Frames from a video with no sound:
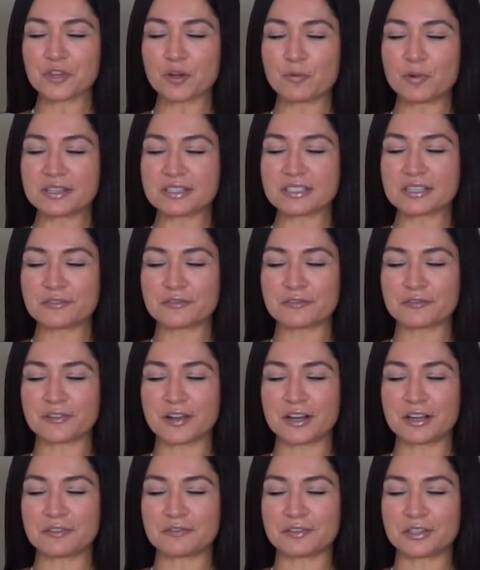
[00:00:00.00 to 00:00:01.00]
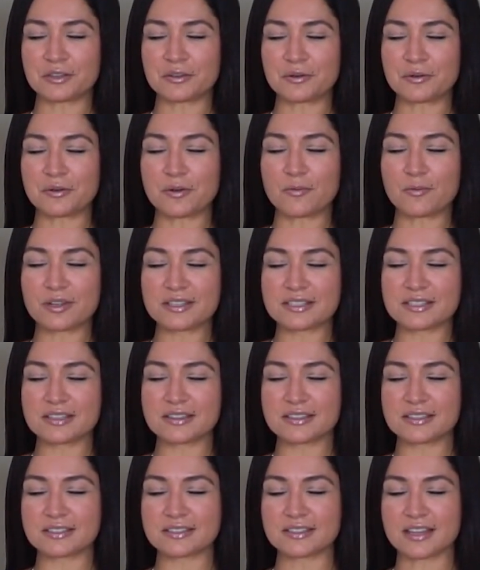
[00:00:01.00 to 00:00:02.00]
What's in front of you? What's to
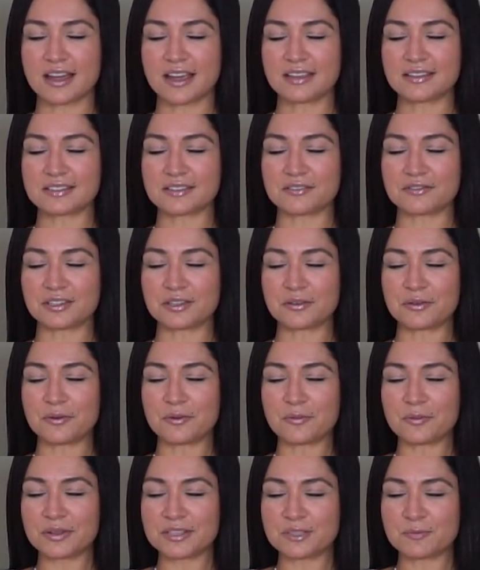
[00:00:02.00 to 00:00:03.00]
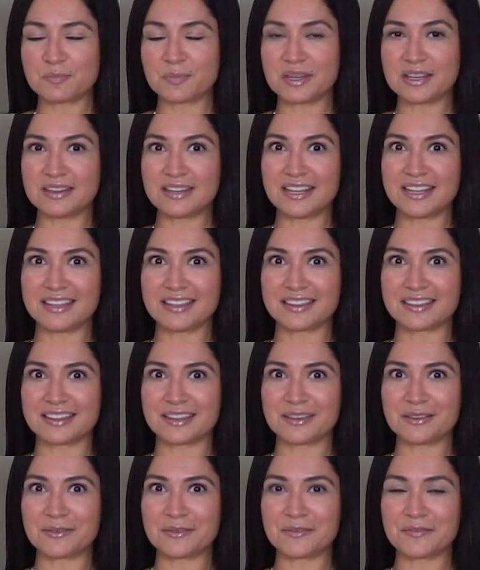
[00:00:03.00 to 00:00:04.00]
the sides of you? What's beneath
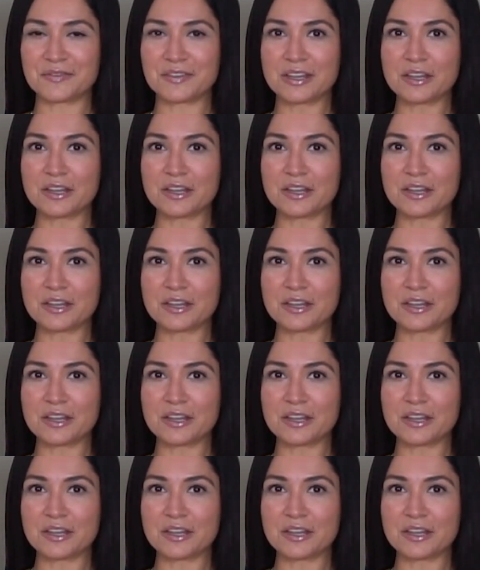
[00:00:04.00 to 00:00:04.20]
you?